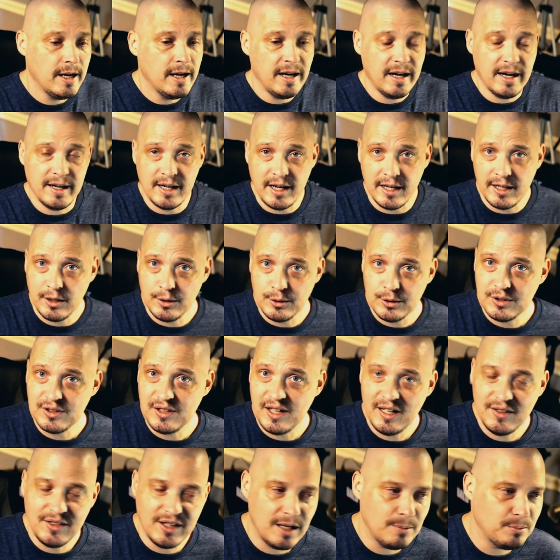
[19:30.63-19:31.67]
and I
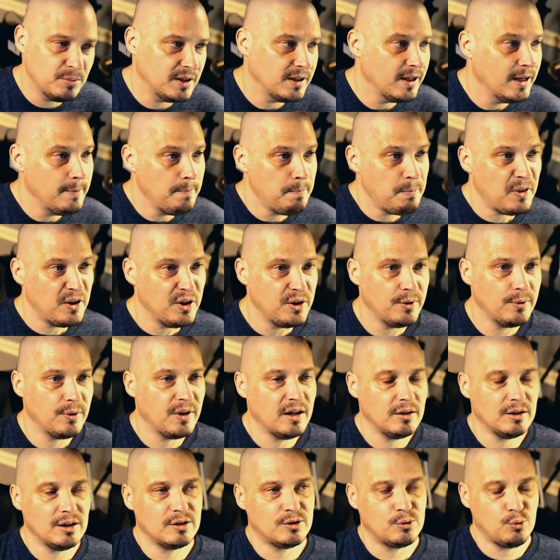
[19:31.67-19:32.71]
understand that, but
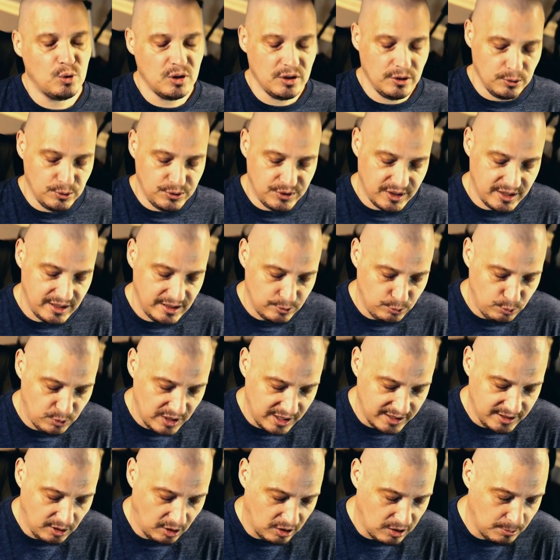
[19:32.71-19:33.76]
it's one of those things when I
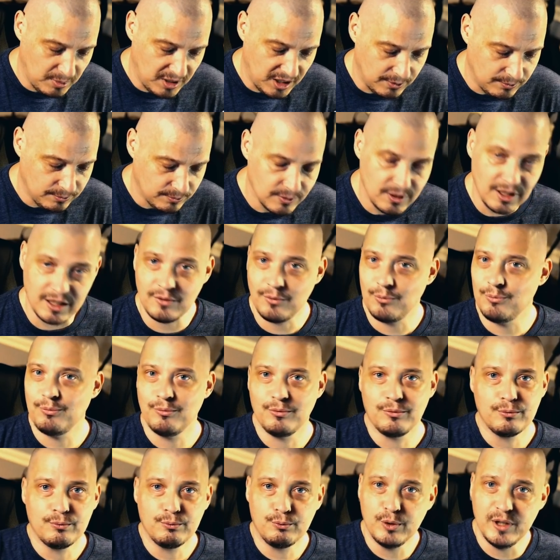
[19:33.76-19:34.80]
talk about like
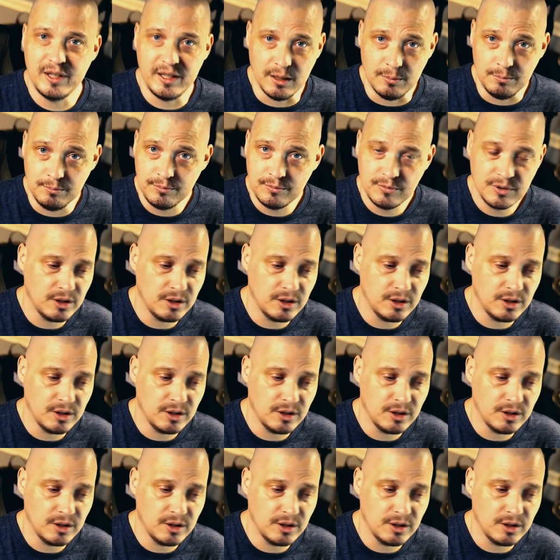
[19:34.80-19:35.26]
freedom,